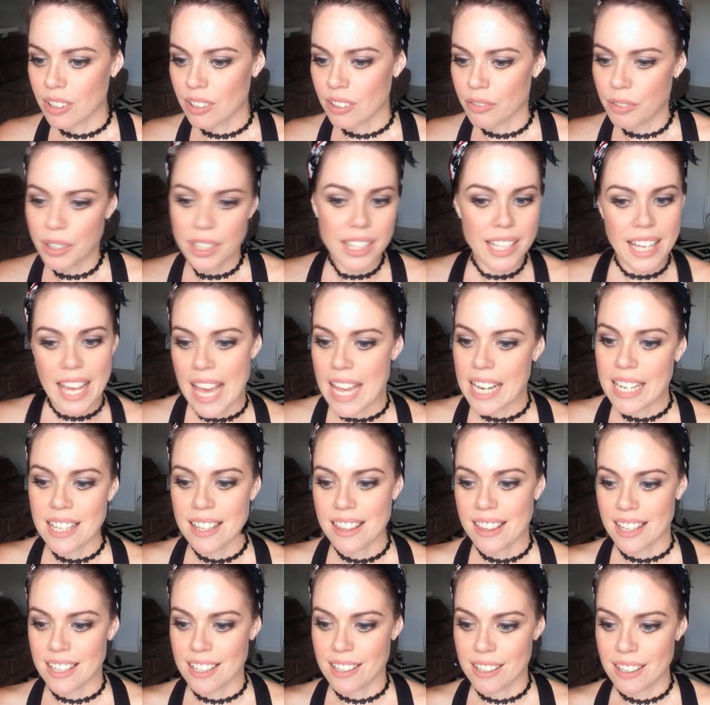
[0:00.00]
really
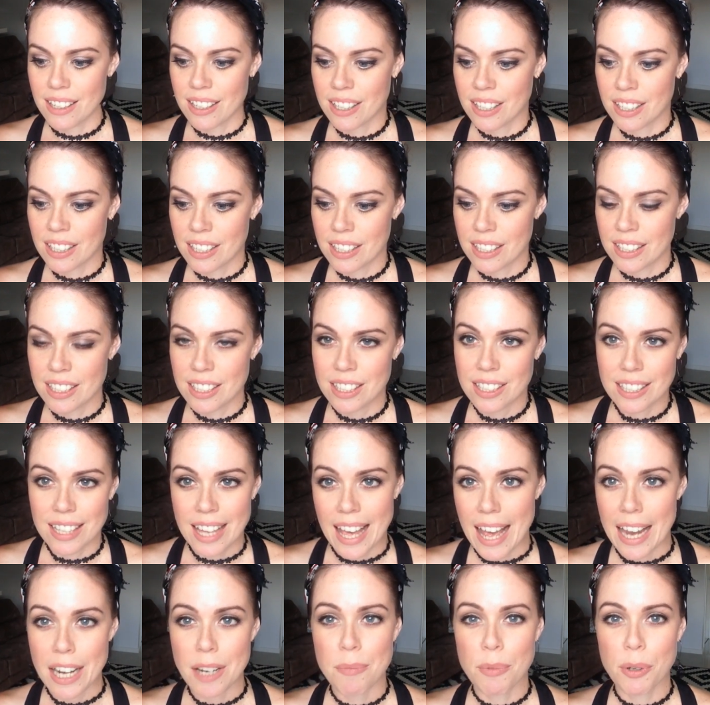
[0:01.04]
anything
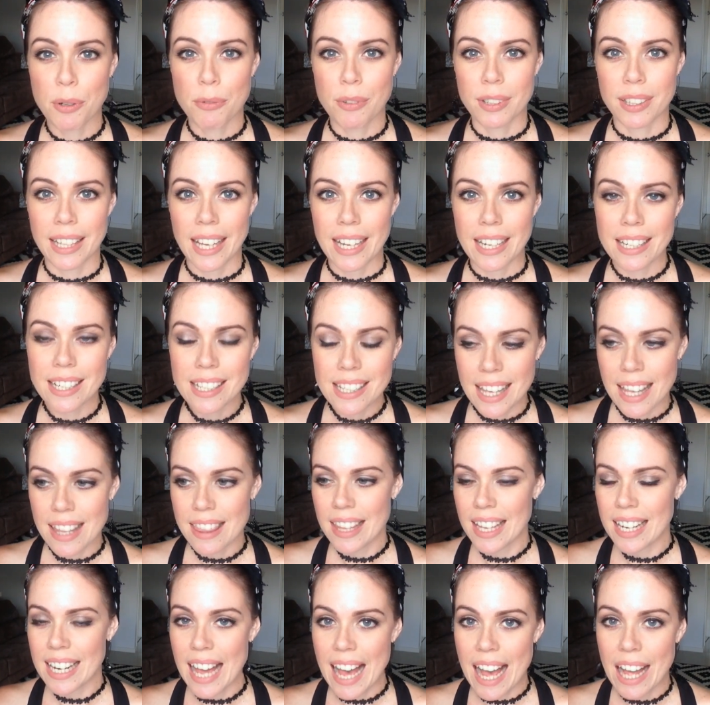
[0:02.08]
animal related, get
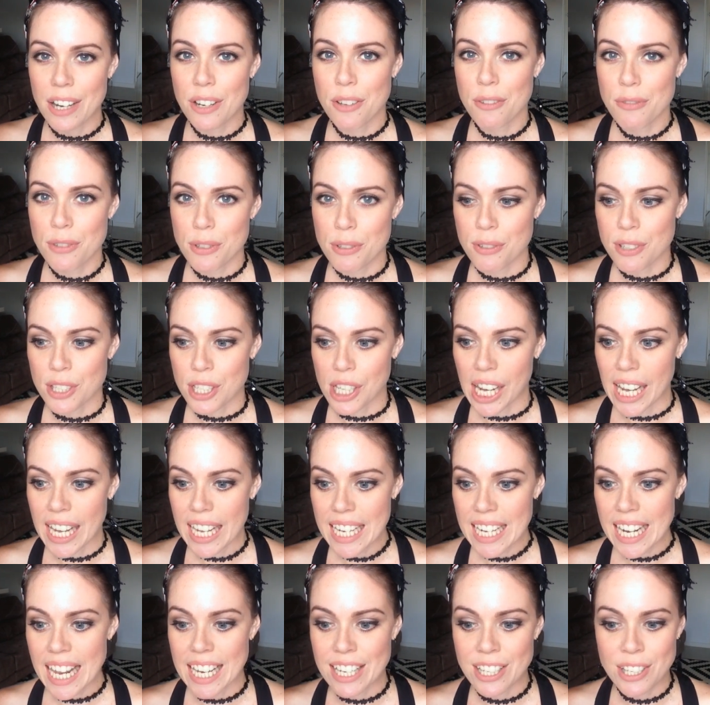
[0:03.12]
that out of your
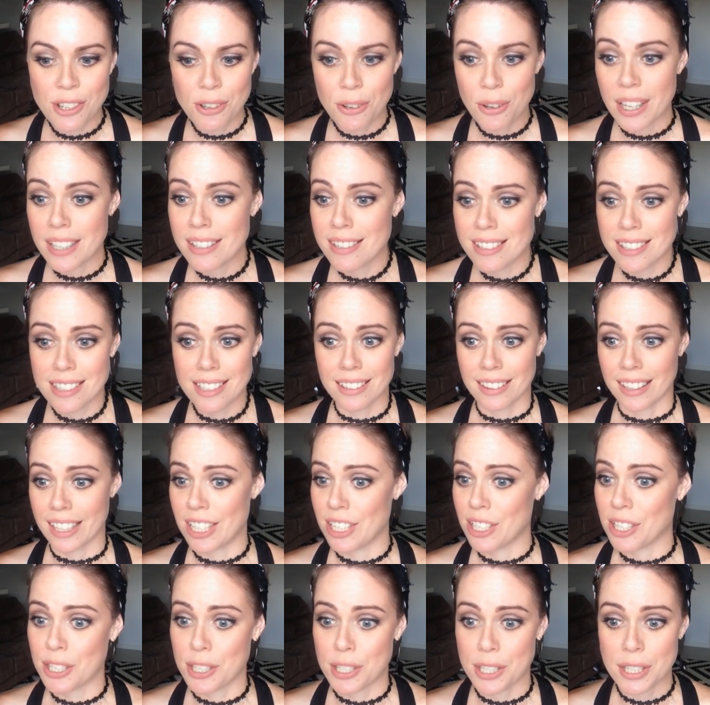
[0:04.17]
diet and you
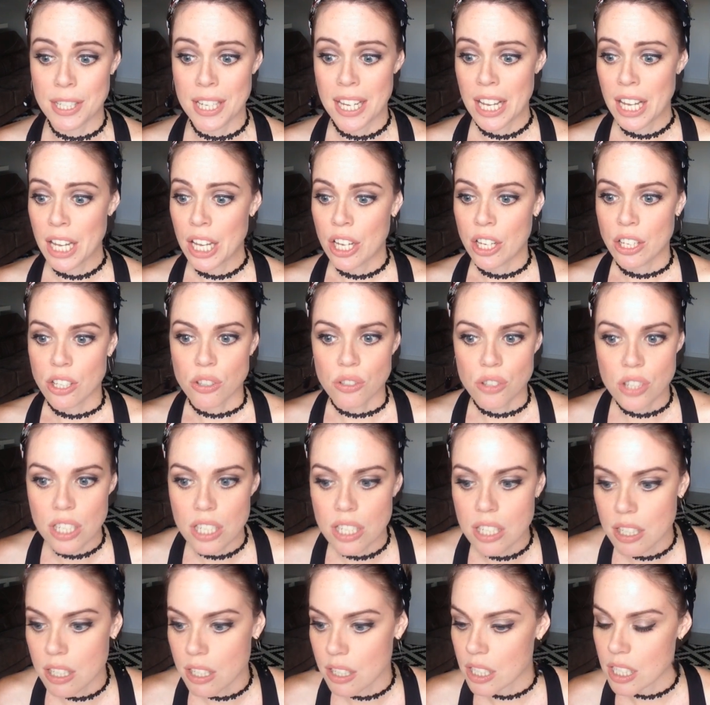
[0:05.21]
instantly just
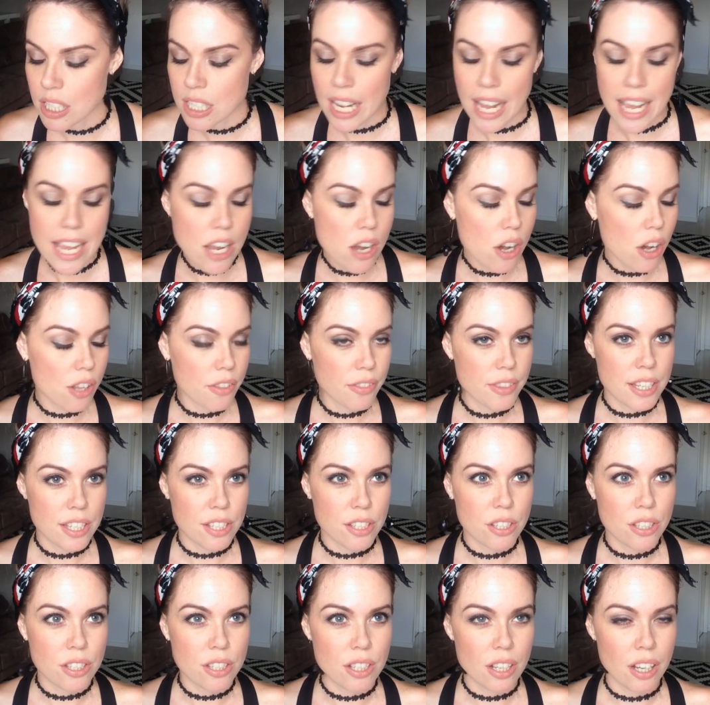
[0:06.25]
take on
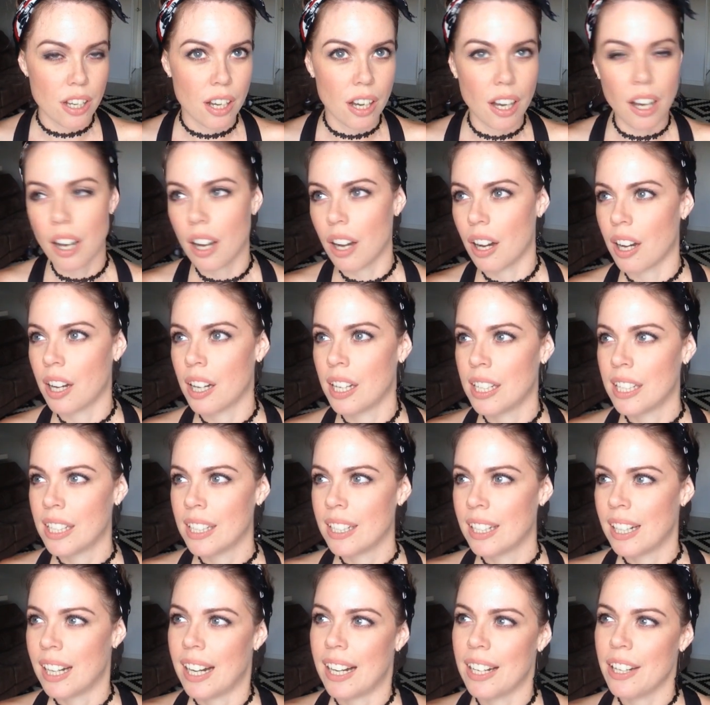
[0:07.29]
this,
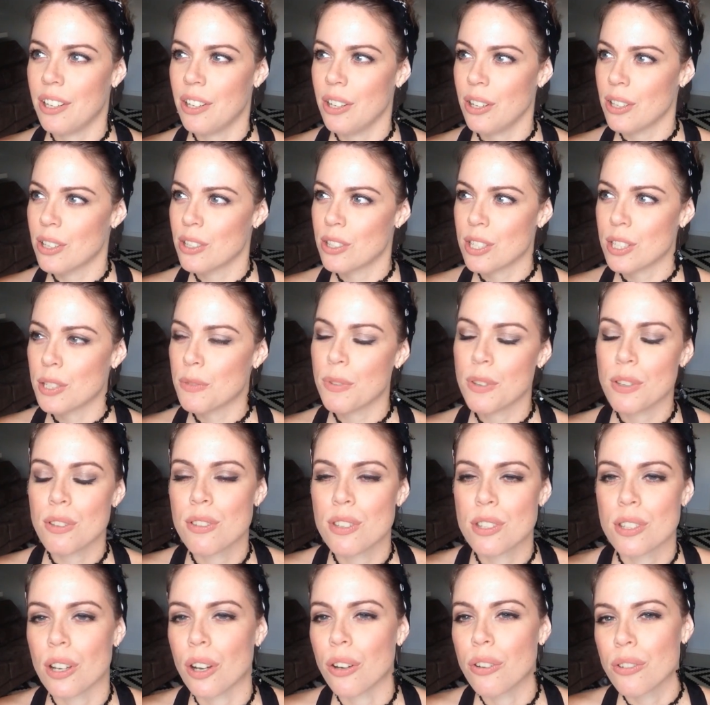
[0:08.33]
you just feel
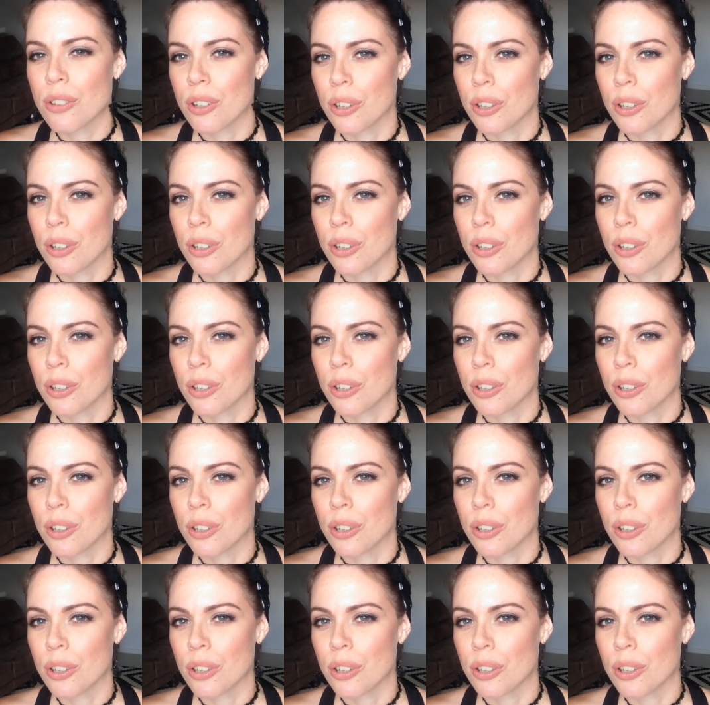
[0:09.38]
so